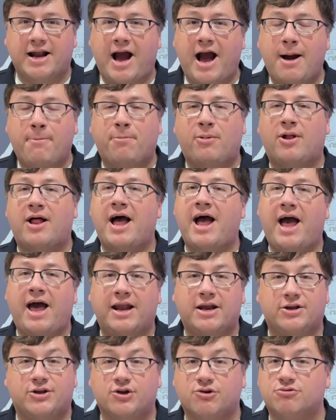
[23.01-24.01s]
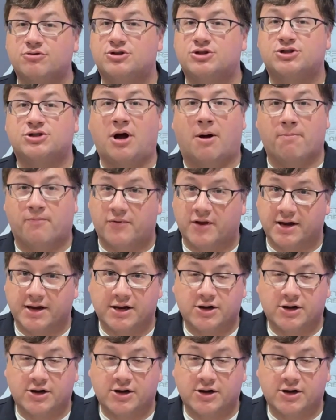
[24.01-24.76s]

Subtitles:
Apple had to do something.